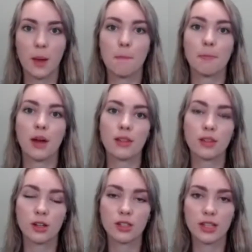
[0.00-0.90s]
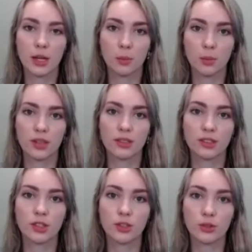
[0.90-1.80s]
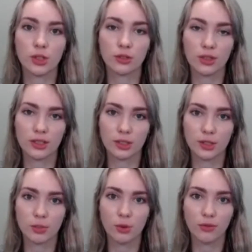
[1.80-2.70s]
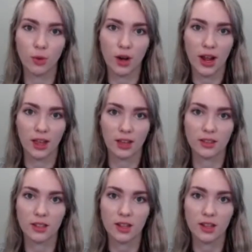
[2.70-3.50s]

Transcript: My third tip is to do your research beforehand,